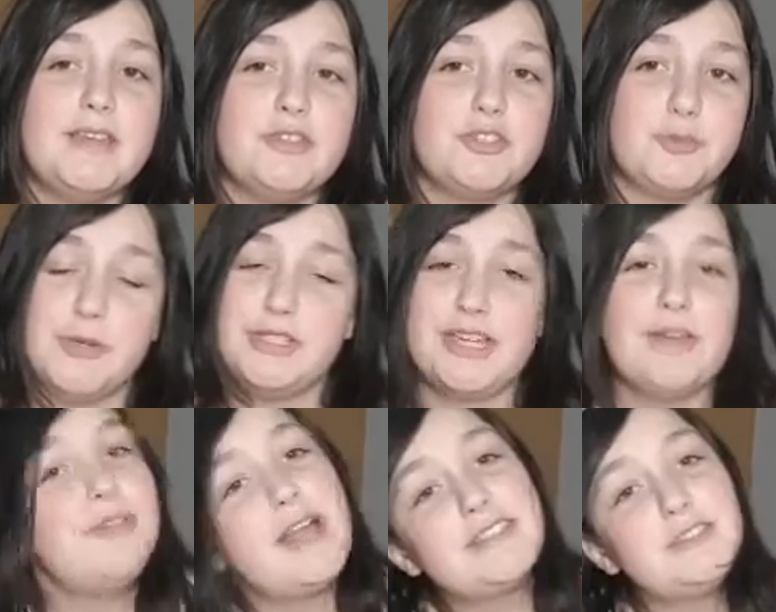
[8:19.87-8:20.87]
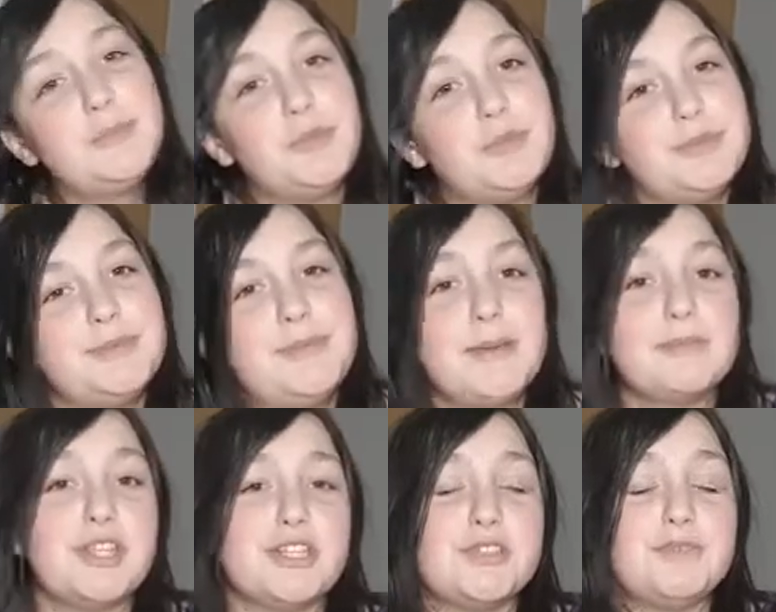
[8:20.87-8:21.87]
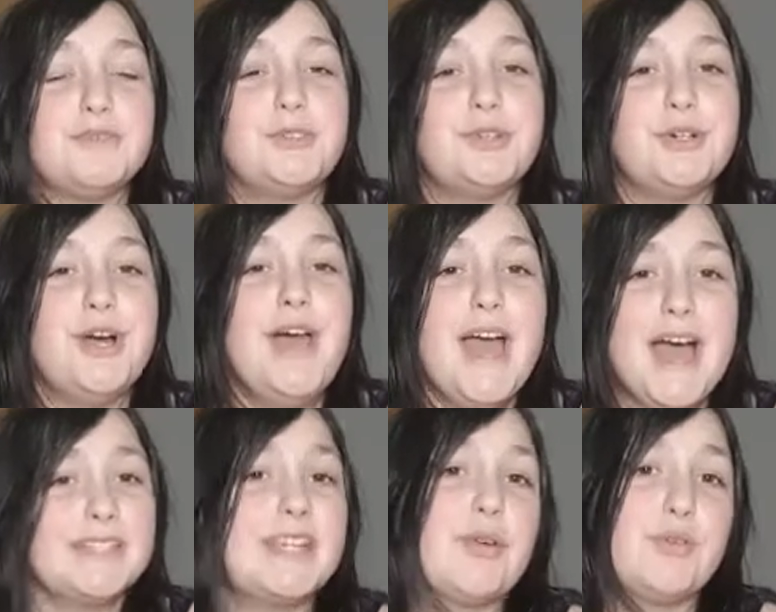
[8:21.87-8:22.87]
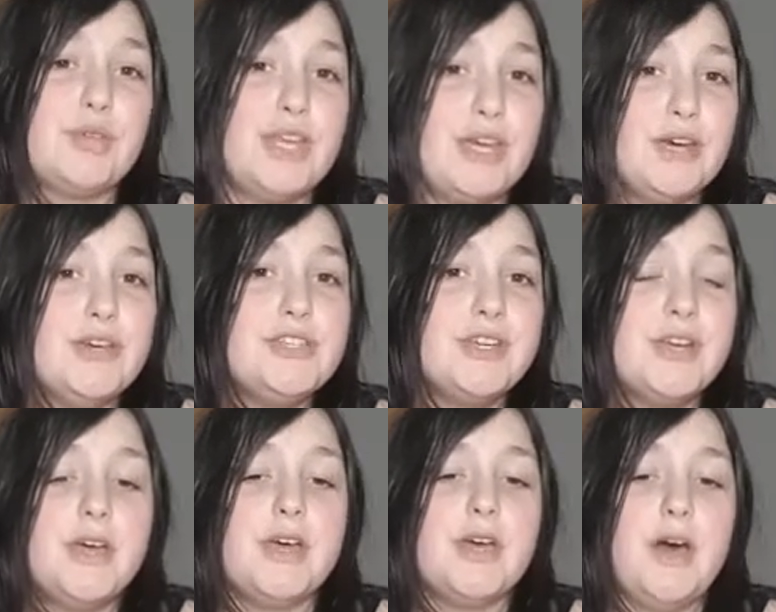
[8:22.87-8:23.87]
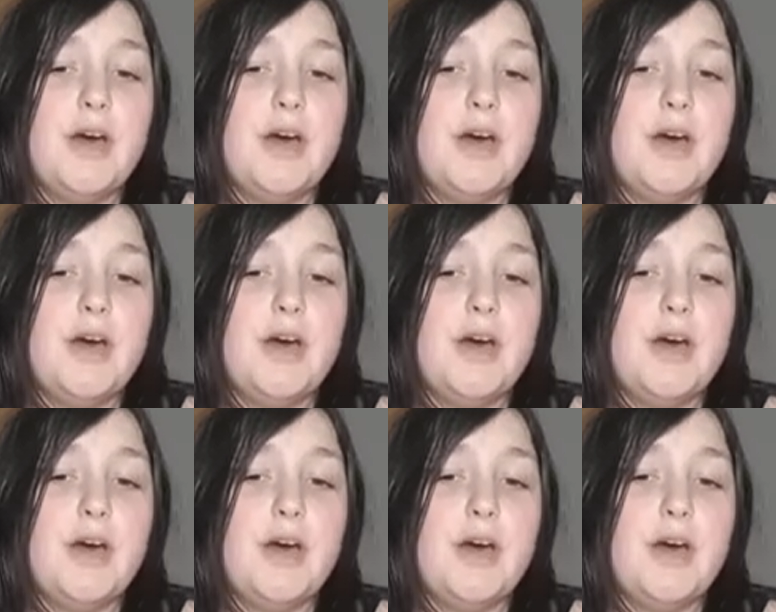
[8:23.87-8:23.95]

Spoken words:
and you're supposed to get flexible to be able to touch the floor and to get really good.